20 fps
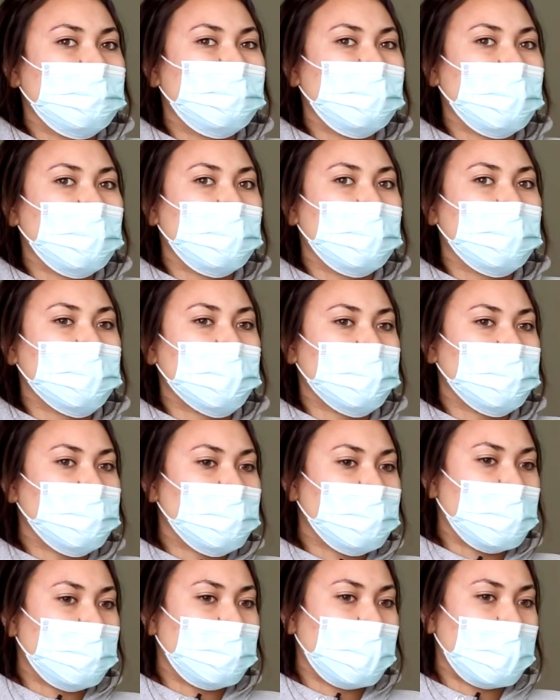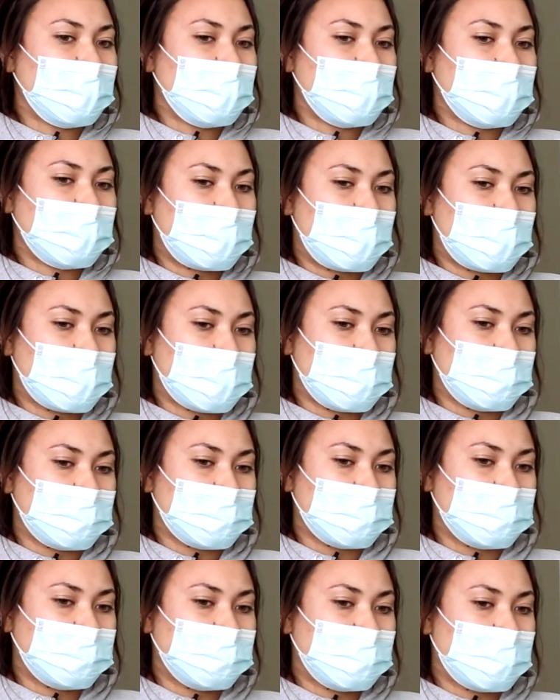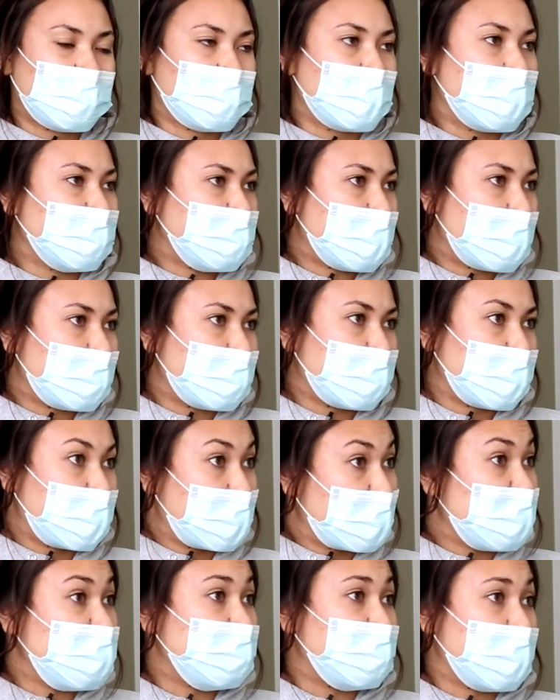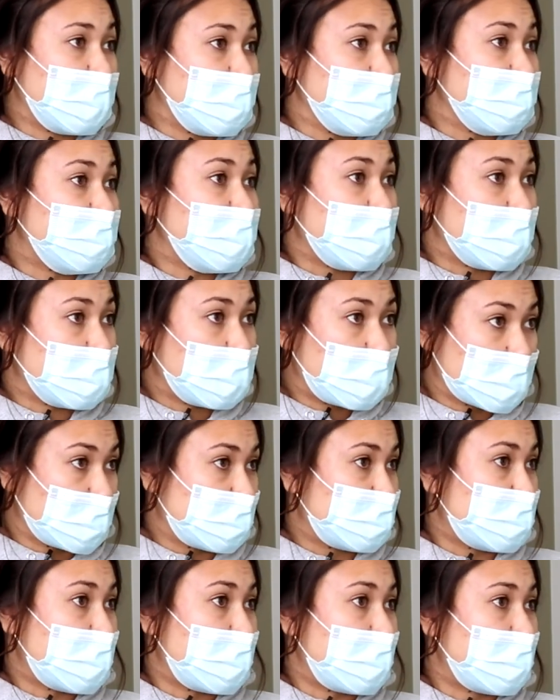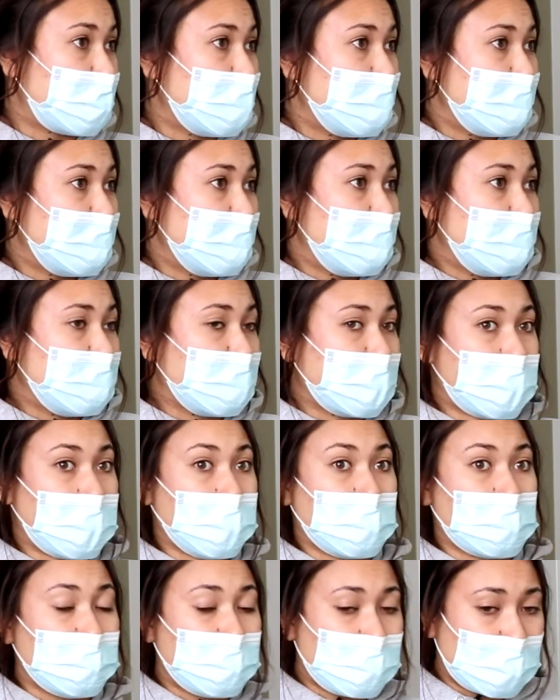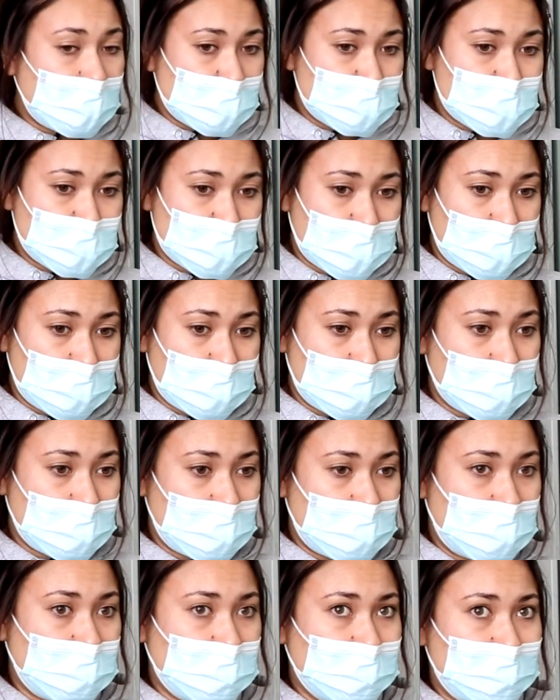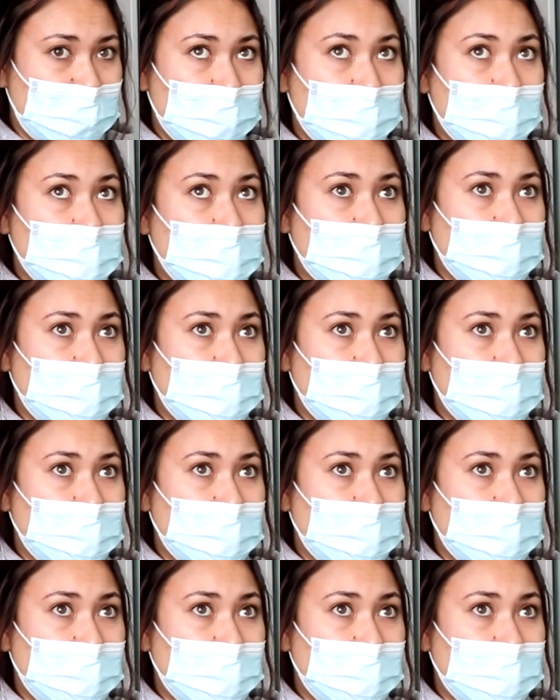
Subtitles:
So could you just give me the rundown on your experience here at corporate, like your impression of